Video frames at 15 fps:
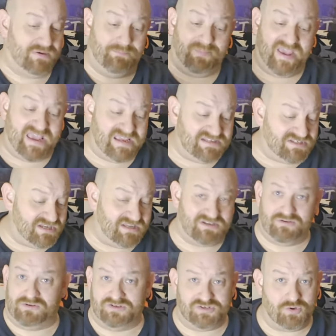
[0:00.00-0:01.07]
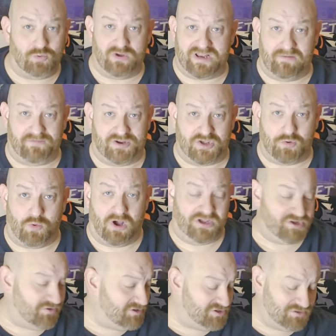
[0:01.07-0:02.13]
You can paint it. You can do whatever you
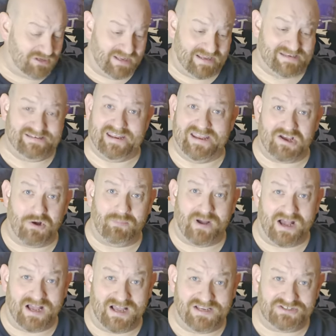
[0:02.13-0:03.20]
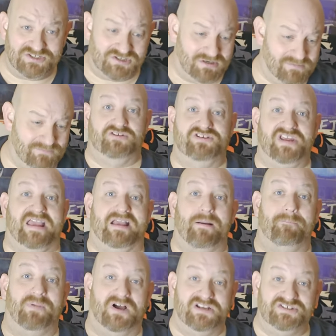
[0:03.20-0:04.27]
want. You can do like a decoupage where you take
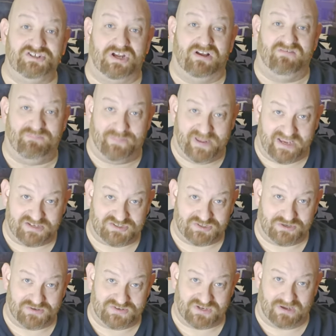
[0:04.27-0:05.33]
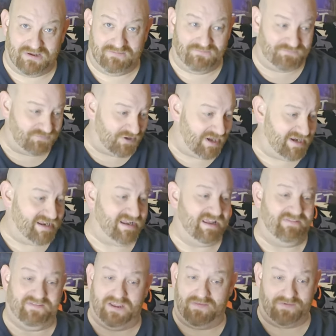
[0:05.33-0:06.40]
a bunch of pictures of
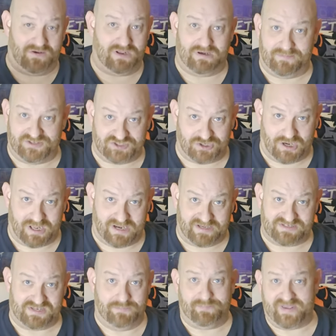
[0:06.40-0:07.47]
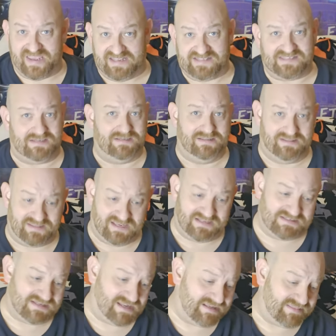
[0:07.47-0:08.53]
Freddy and the other animatronics and pizza and
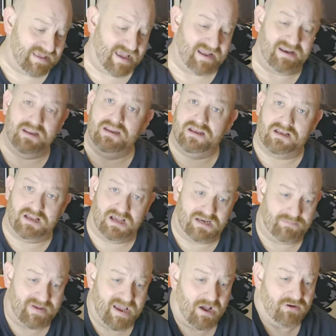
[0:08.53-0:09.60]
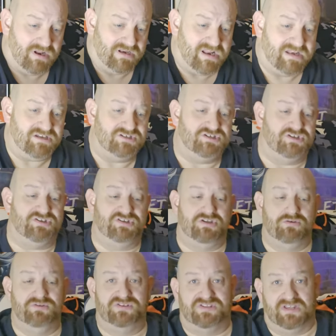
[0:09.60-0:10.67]
things like that, cut them out, and then you just
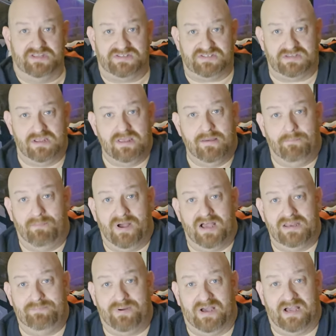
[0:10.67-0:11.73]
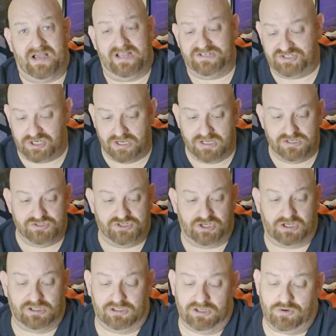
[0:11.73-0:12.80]
use this Mod Podge
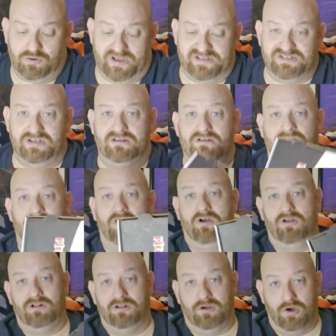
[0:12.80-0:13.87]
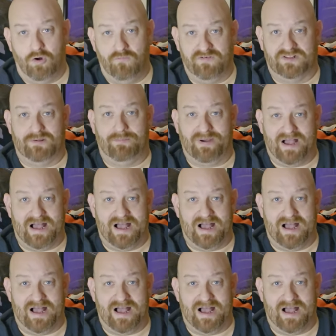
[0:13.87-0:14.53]
to glue it all over the